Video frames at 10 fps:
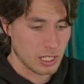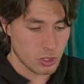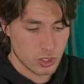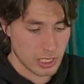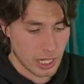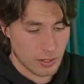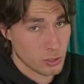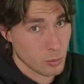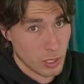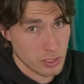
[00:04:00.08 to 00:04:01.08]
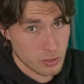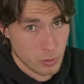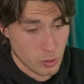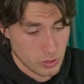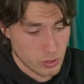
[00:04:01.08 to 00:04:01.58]
I'd usually carry two pairs
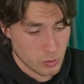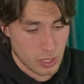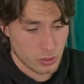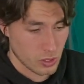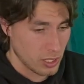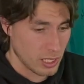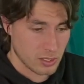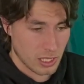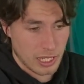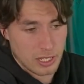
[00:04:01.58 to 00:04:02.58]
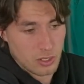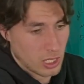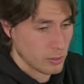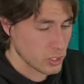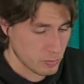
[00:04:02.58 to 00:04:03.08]
of boots as well. So these, again,
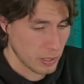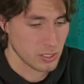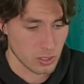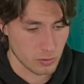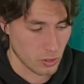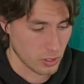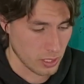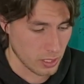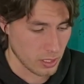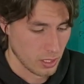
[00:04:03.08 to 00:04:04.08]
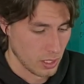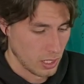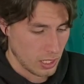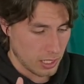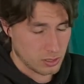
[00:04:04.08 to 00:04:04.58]
look how much space I've got in here.
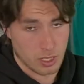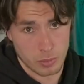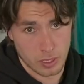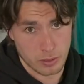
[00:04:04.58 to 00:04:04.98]
It's